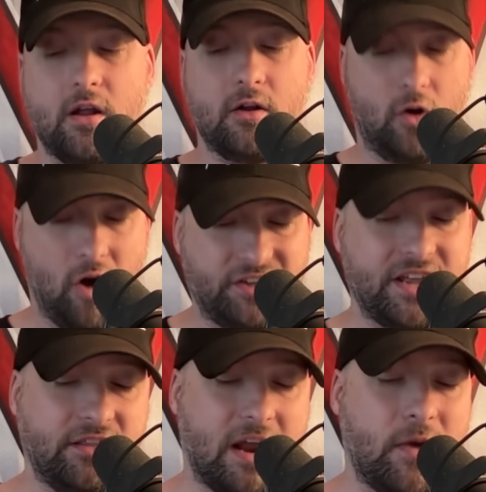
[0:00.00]

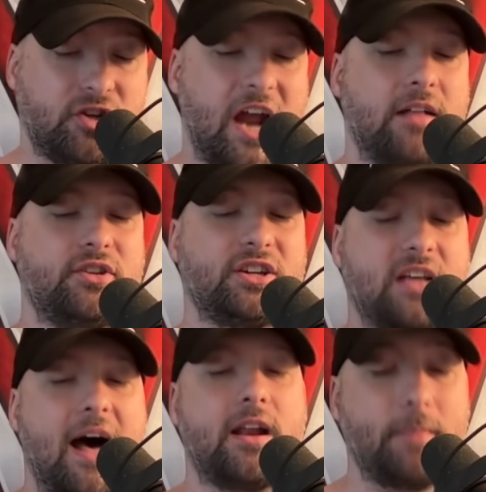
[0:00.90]
Austin Theory challenges
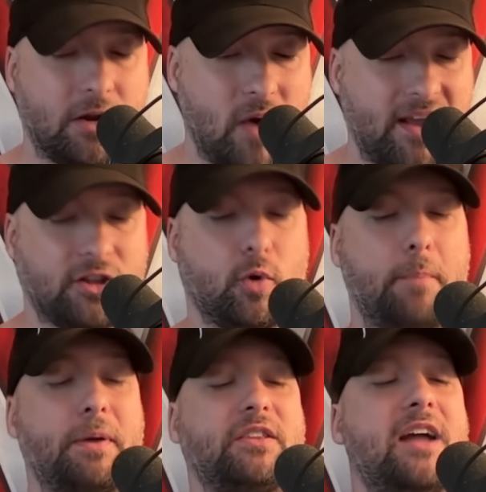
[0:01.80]
Conor McGregor to a
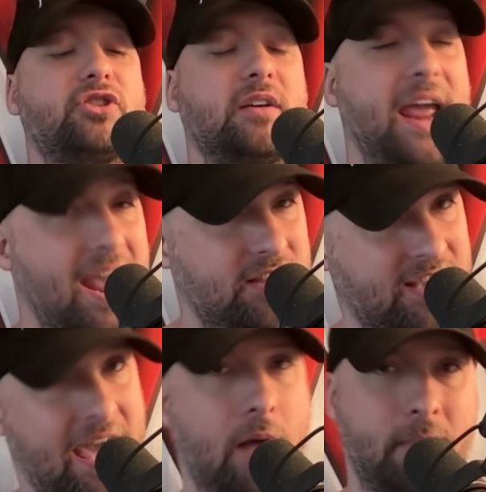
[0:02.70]
potential
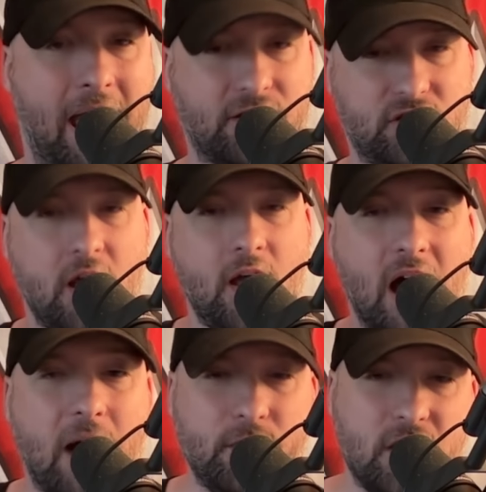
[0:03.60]
handicap match.
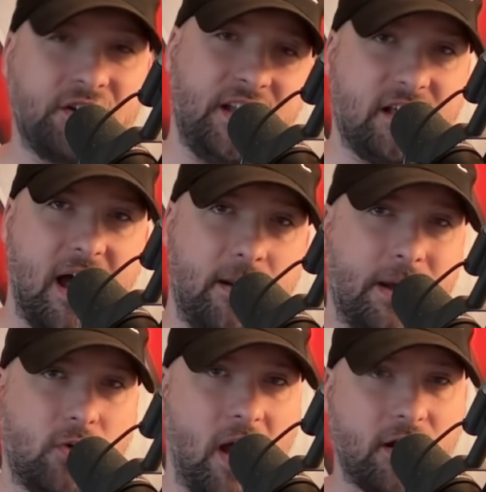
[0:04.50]
Are we going to see Conor
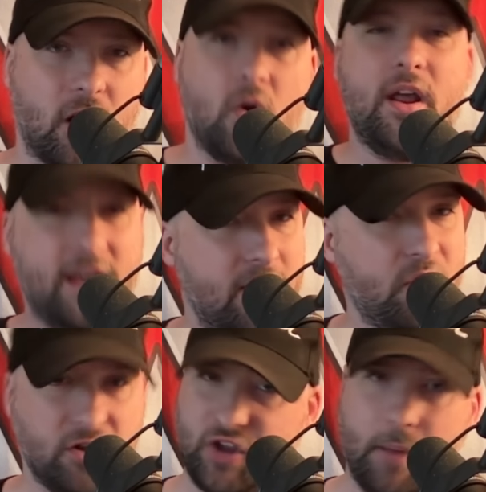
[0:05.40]
McGregor in
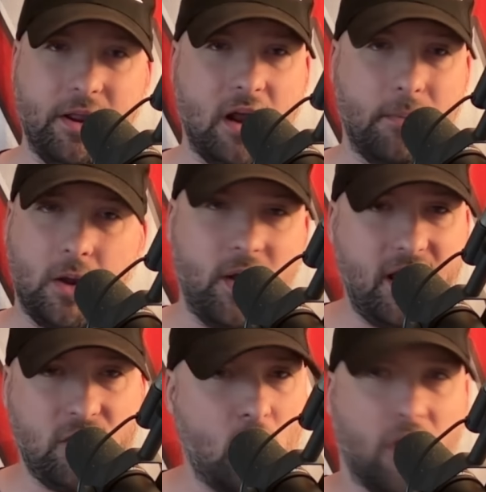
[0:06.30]
the
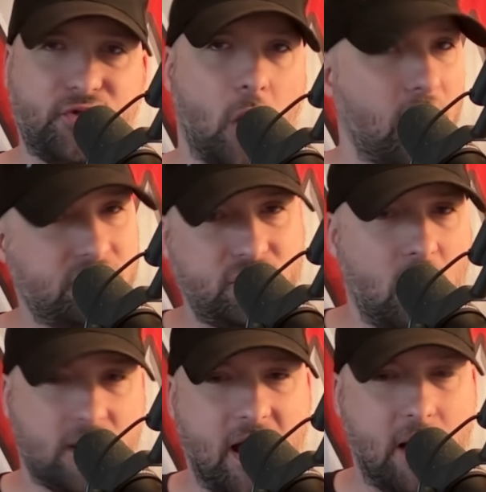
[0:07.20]
WWE? Your thoughts,
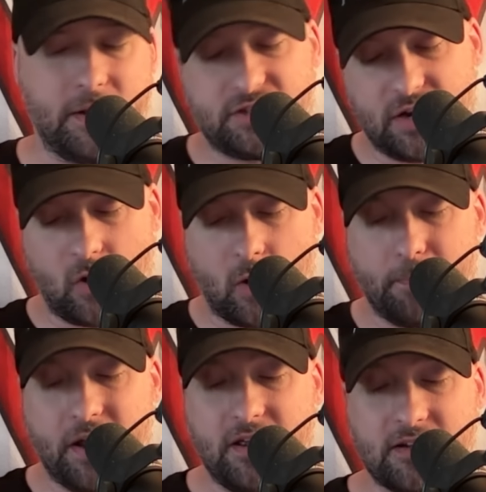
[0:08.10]
your comments, and your
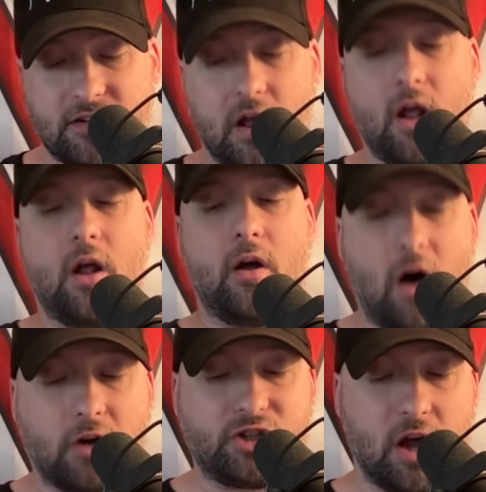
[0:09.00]
opinions.
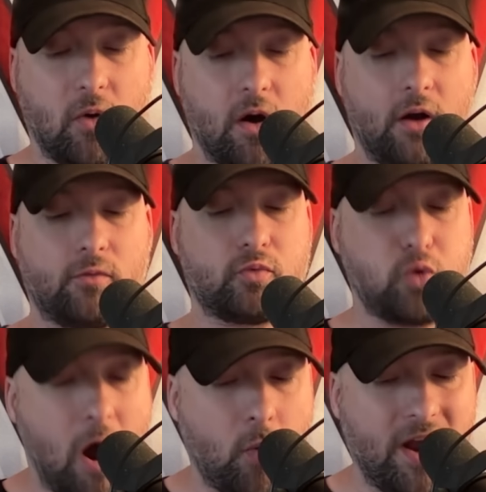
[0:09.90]
Also,
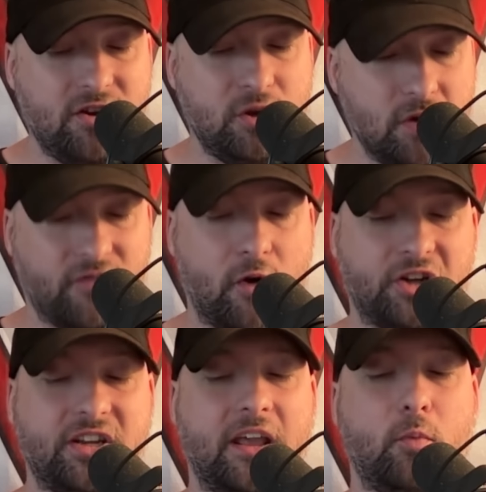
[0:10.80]
Rowan
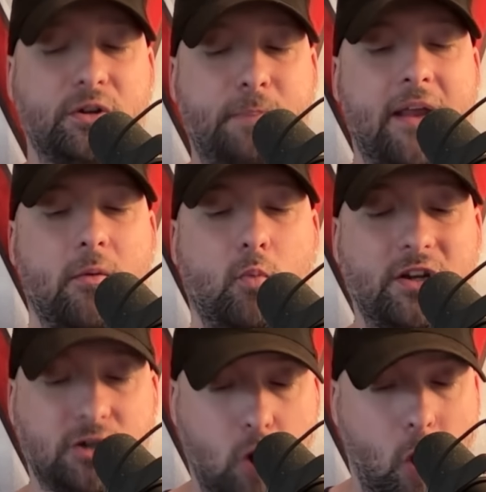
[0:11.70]
University
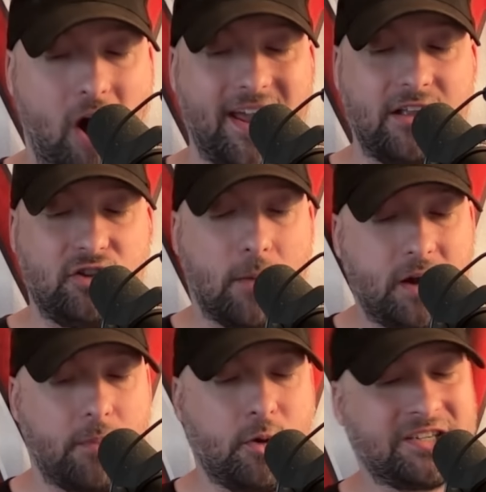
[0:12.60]
was caught in
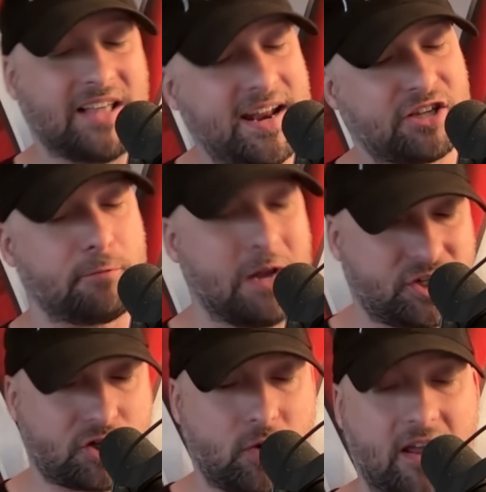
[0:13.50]
WWE's latest
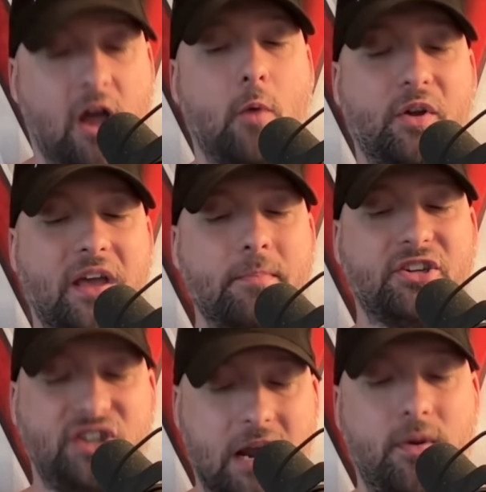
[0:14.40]
mystery with a
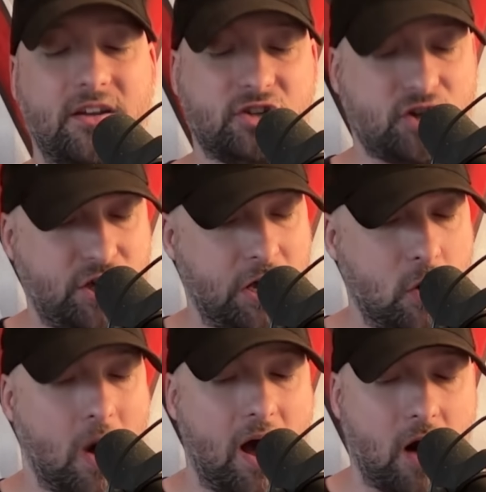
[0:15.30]
mysterious
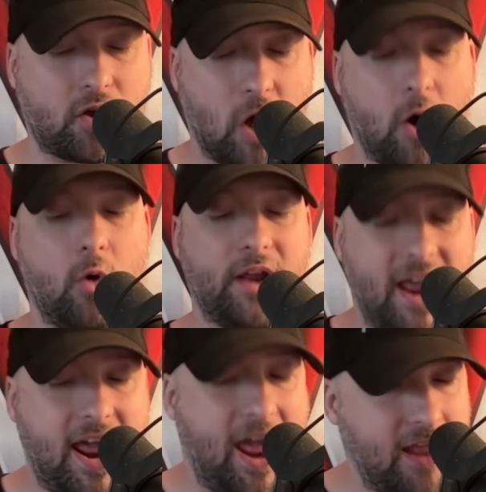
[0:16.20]
QR code.
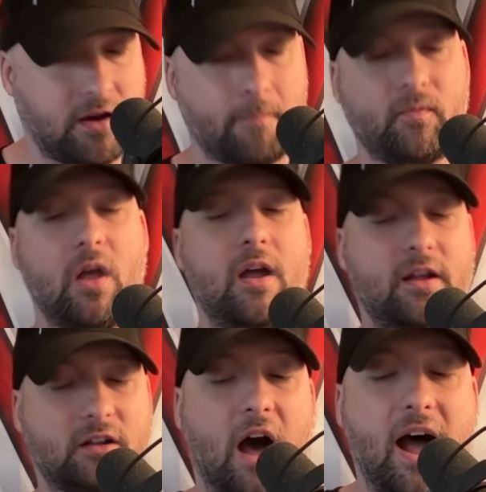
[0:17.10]
And
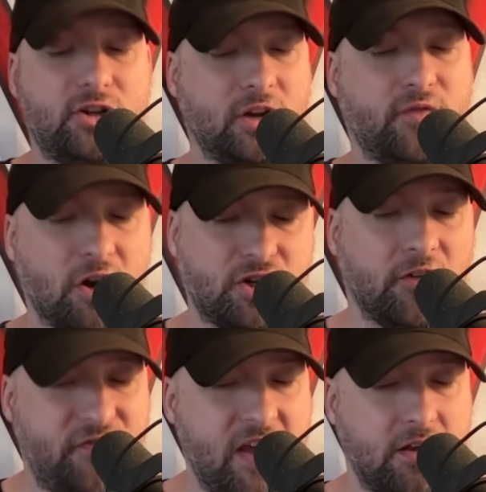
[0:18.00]
controversial
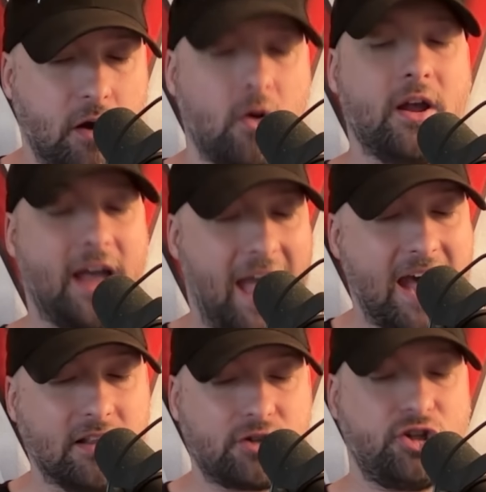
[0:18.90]
figure
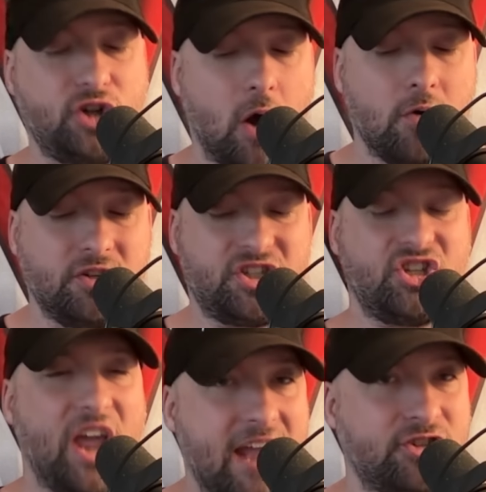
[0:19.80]
Alex Jones
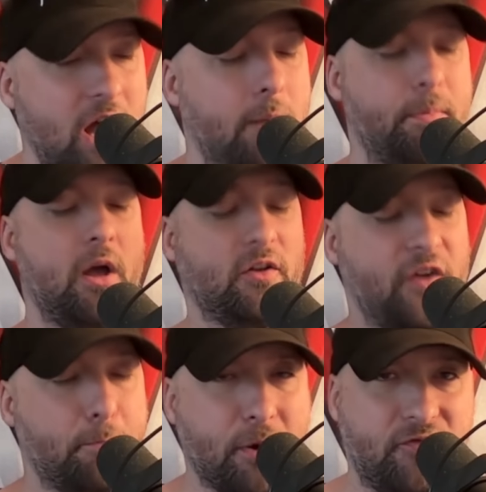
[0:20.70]
stands up
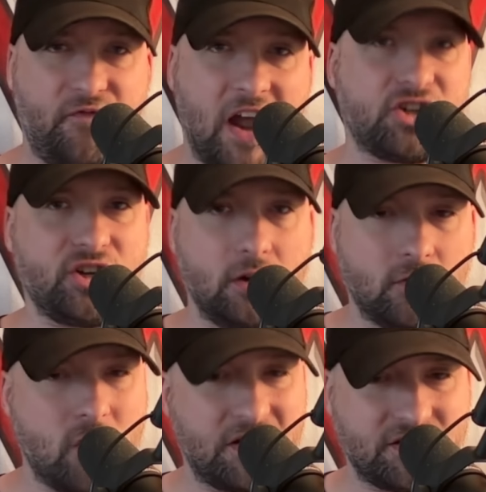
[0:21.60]
for professional
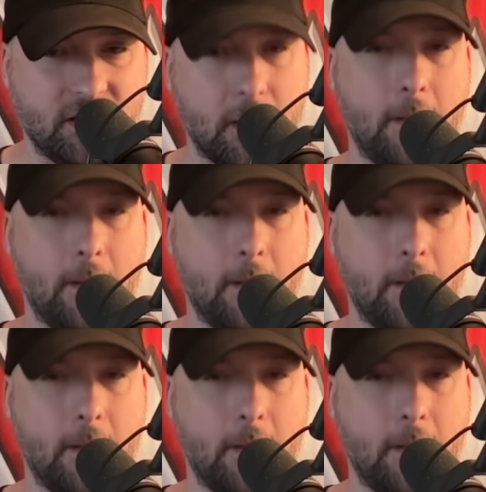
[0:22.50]
wrestling.